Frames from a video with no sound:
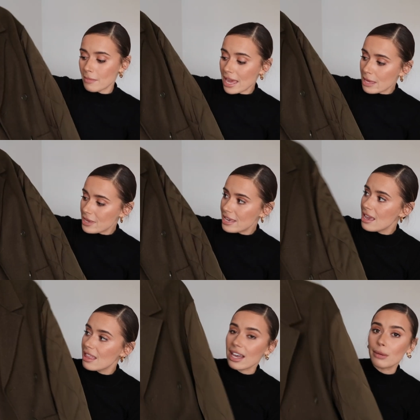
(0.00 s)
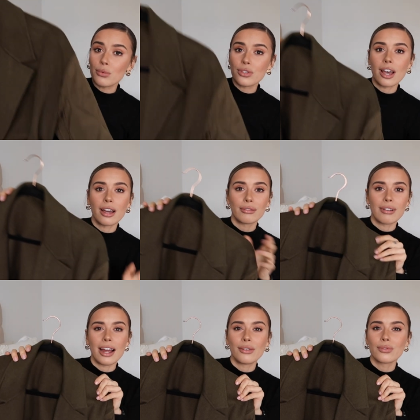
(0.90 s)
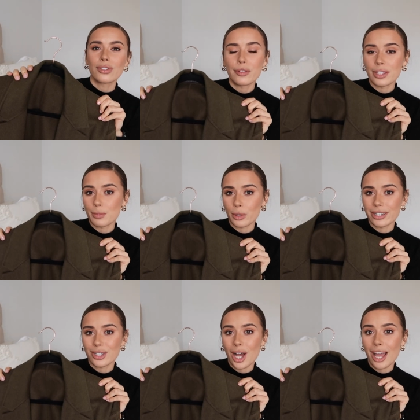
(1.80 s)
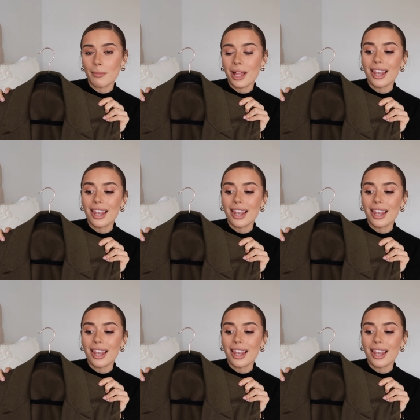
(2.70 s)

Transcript: Maybe that will turn around for the springtime.